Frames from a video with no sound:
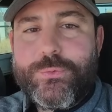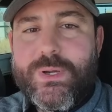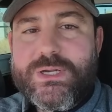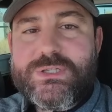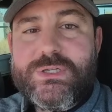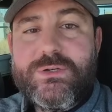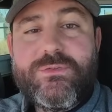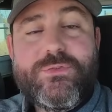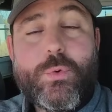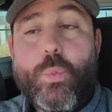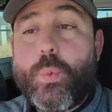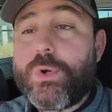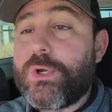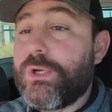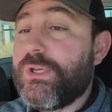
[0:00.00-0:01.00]
direction, so
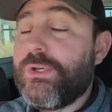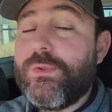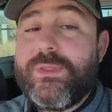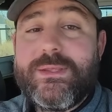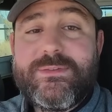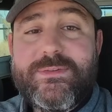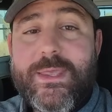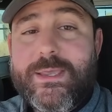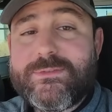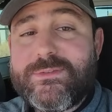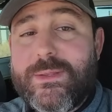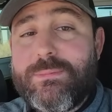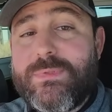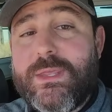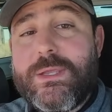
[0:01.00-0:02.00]
we're going to do the exact
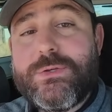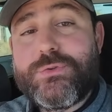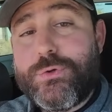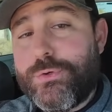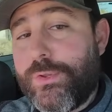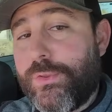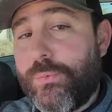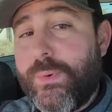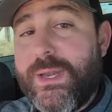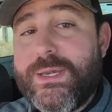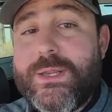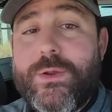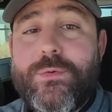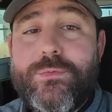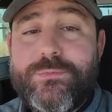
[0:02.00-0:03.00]
same thing. Turn on the
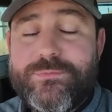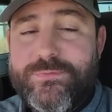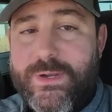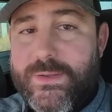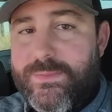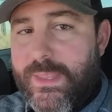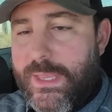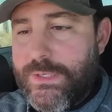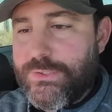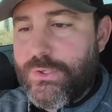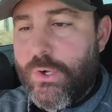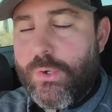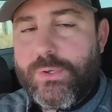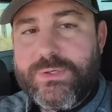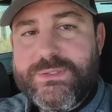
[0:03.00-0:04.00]
radio, find that
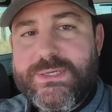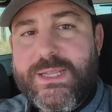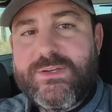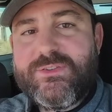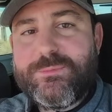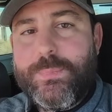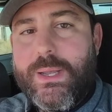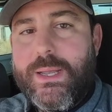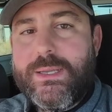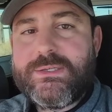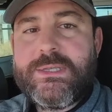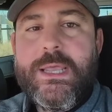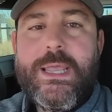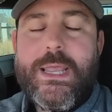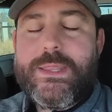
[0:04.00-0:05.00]
null or dead
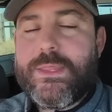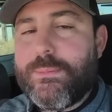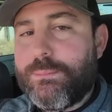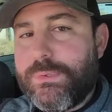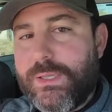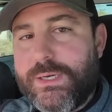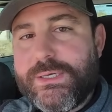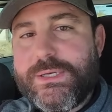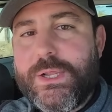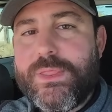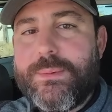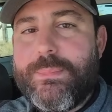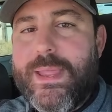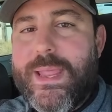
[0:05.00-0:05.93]
spot, and then plot it on the